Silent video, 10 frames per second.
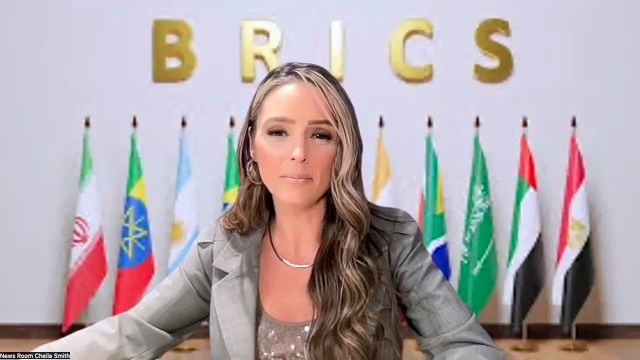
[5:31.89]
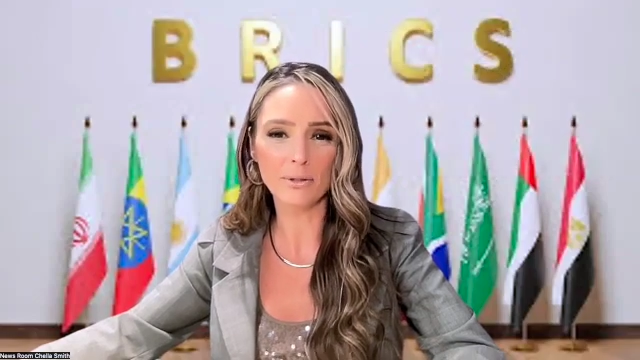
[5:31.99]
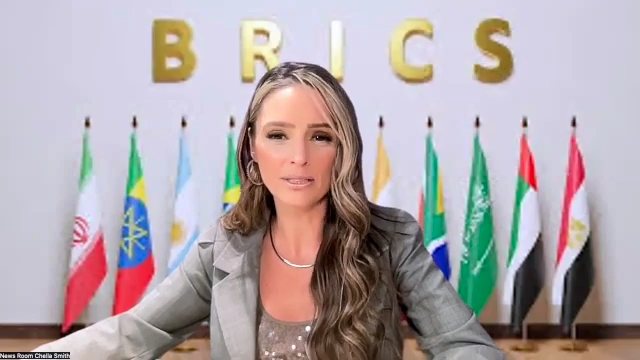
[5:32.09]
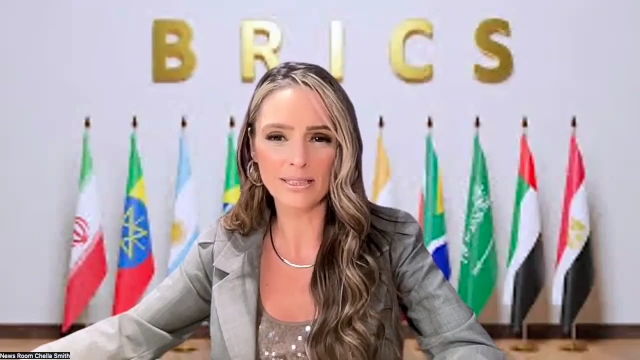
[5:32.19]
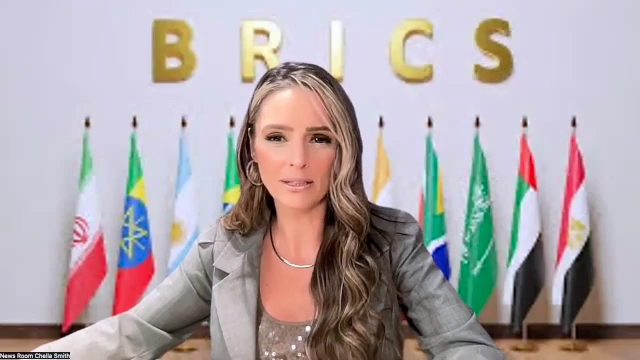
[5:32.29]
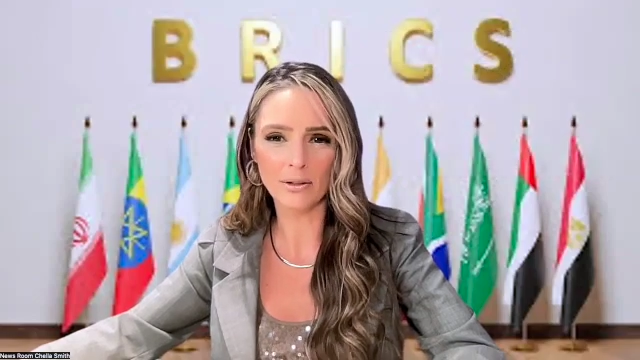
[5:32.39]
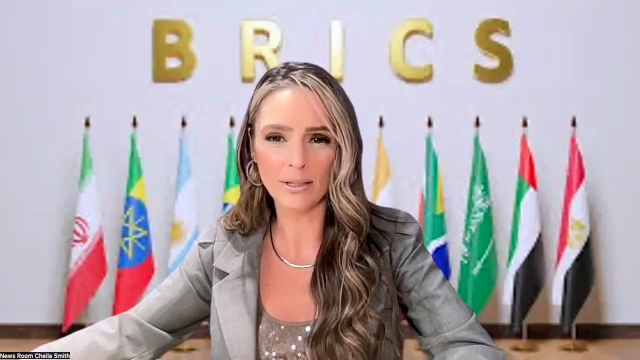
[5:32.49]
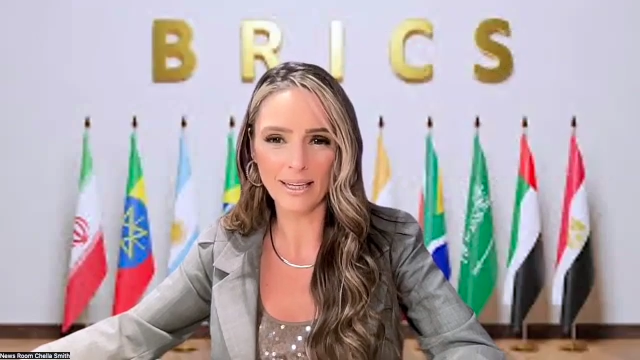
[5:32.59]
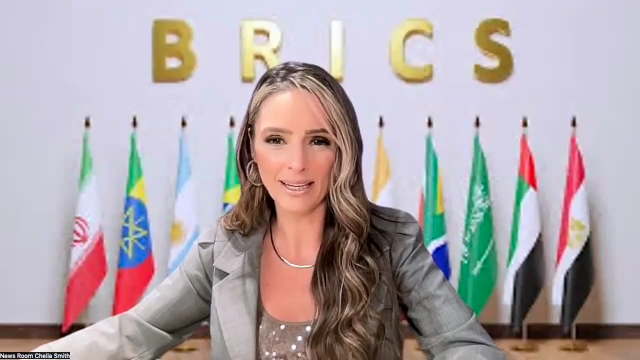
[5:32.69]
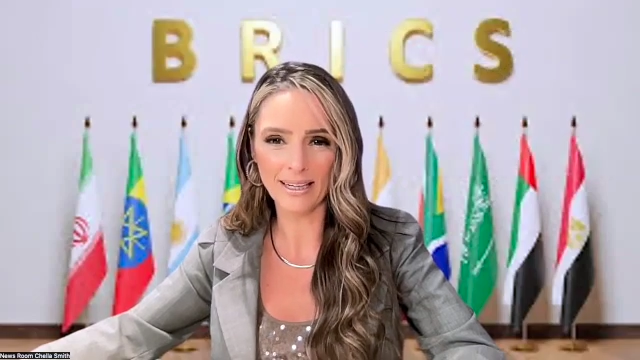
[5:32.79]

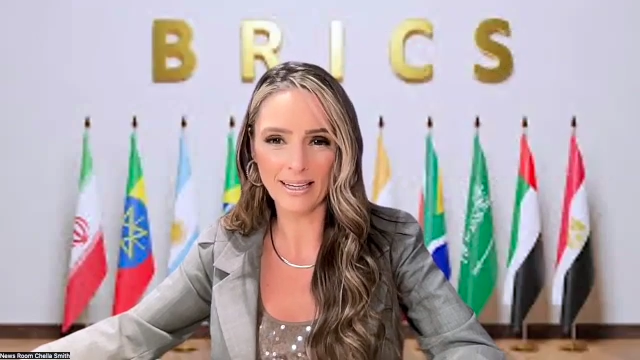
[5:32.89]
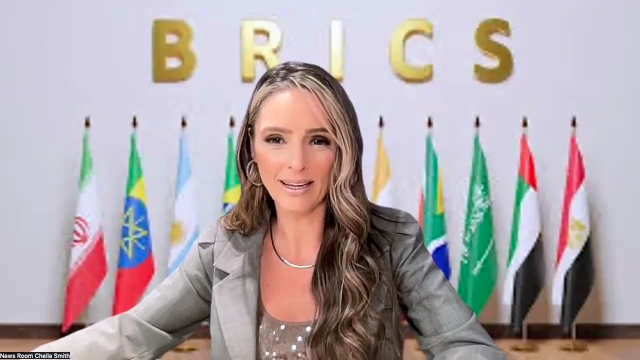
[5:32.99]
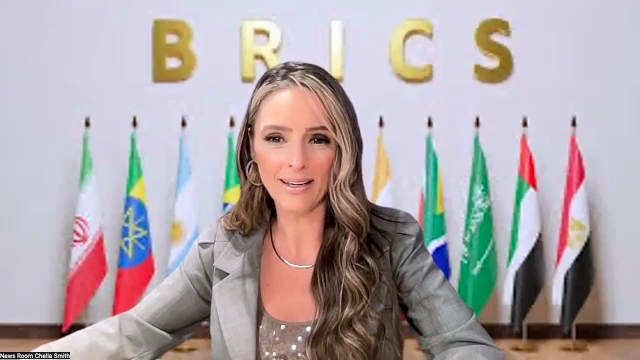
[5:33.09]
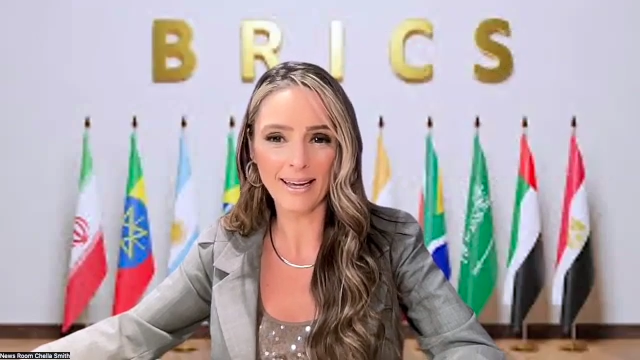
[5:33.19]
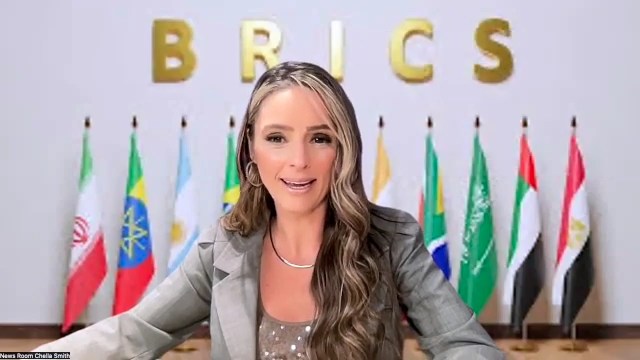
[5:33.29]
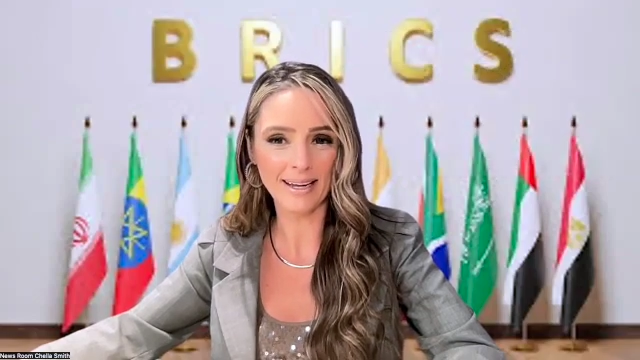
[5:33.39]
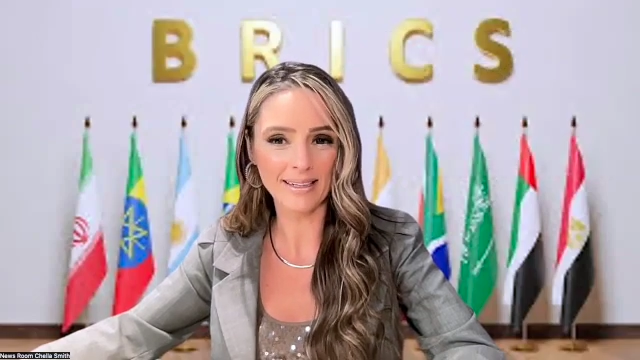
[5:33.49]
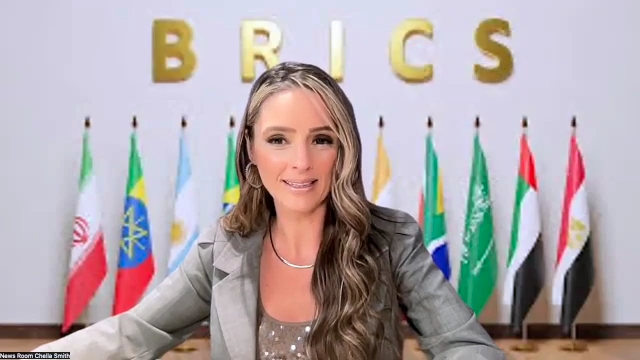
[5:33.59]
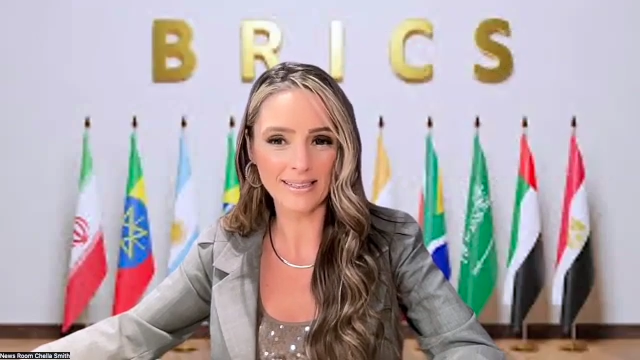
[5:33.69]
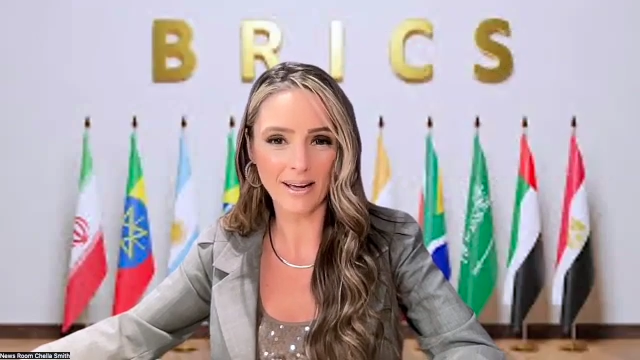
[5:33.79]
Brazil, India,
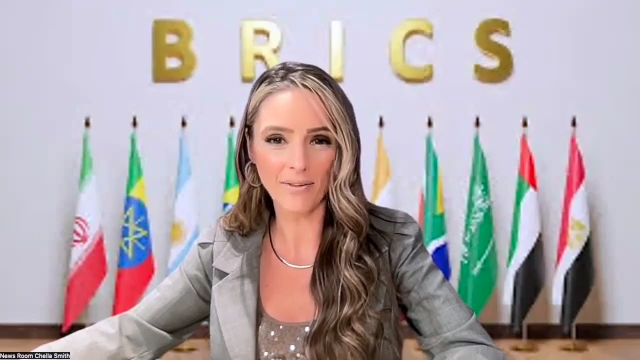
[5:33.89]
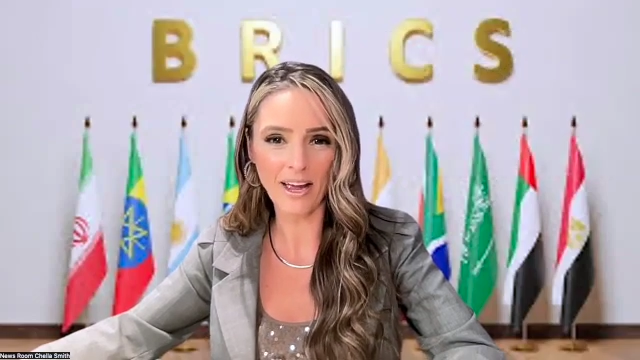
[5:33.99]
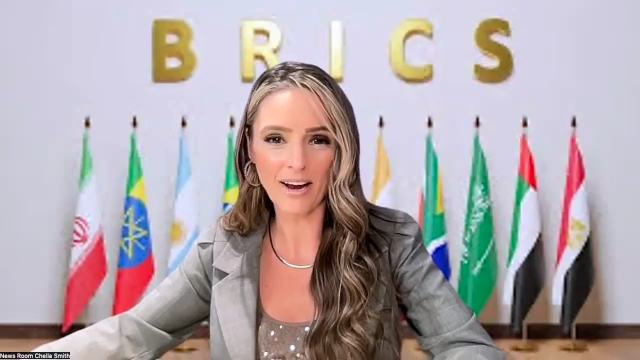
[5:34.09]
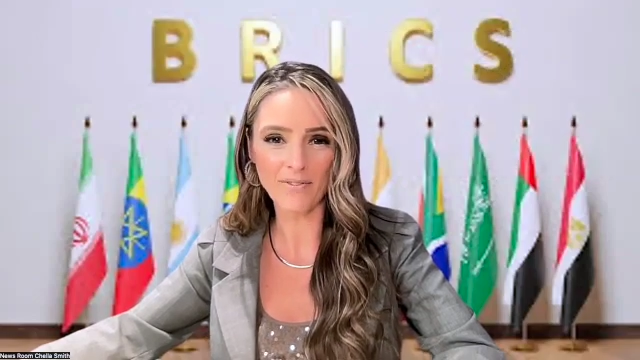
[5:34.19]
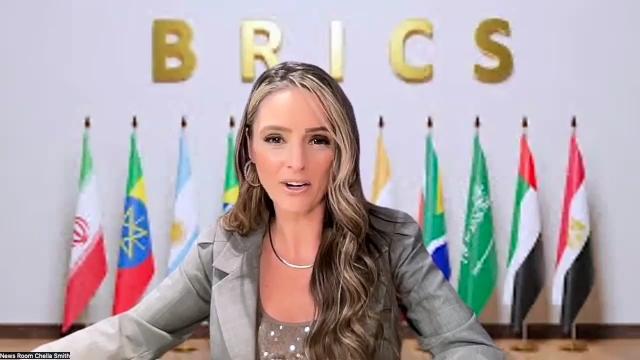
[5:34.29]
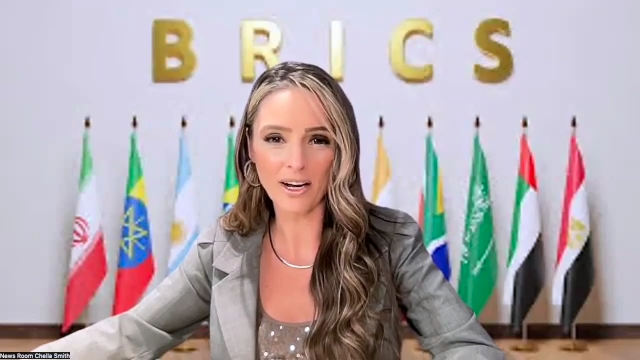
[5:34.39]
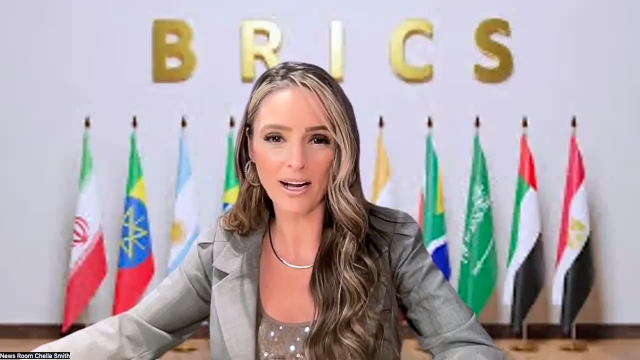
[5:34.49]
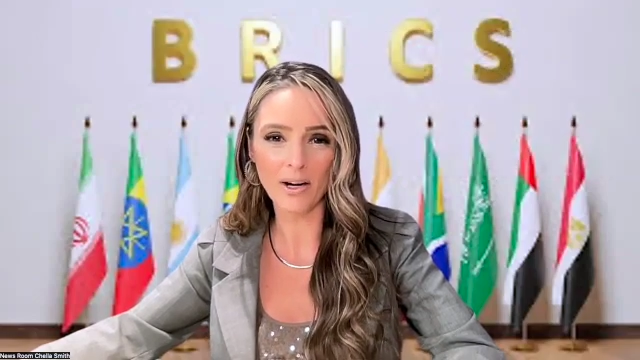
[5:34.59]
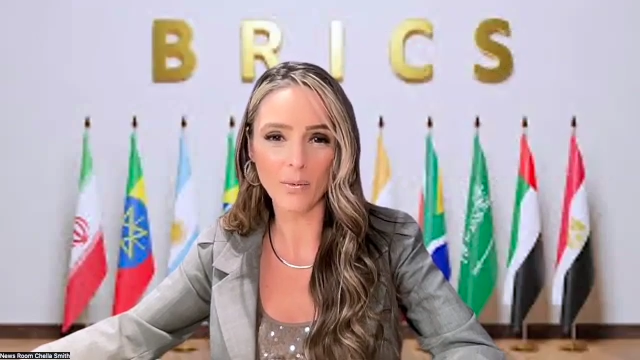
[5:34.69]
and South Africa,